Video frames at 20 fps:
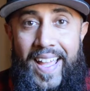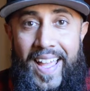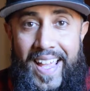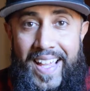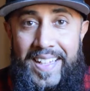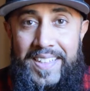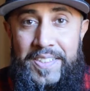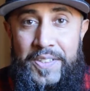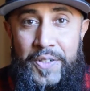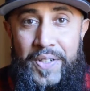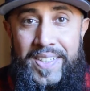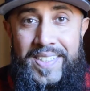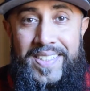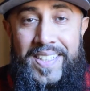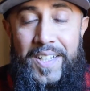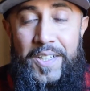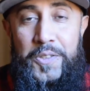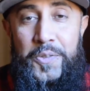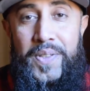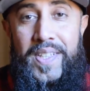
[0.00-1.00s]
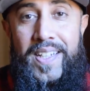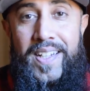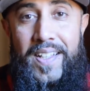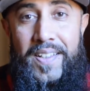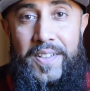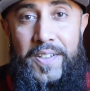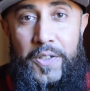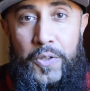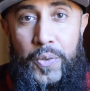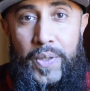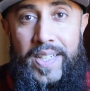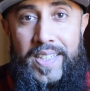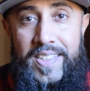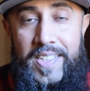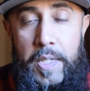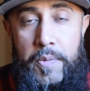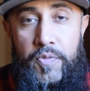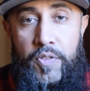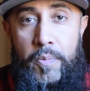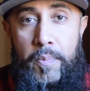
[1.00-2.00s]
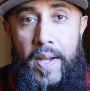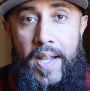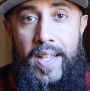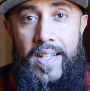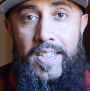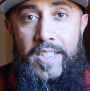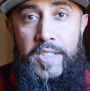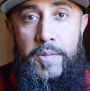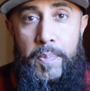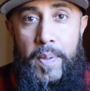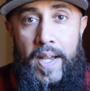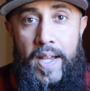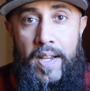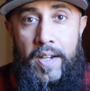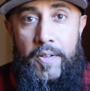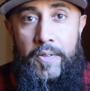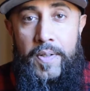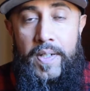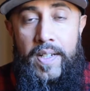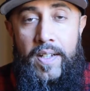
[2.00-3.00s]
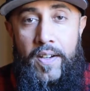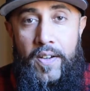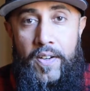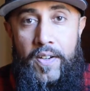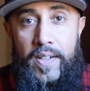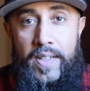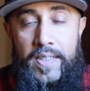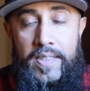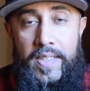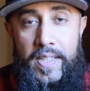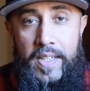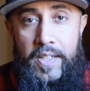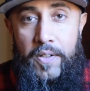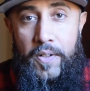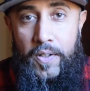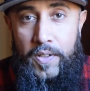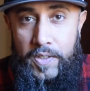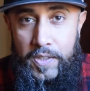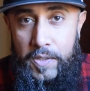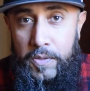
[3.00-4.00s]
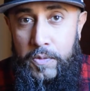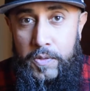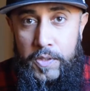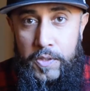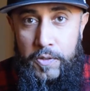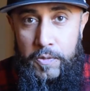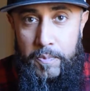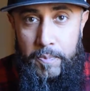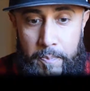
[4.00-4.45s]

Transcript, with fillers: Hey, it's Chris Loos with another quick tip for my aspiring artists here on YouTube.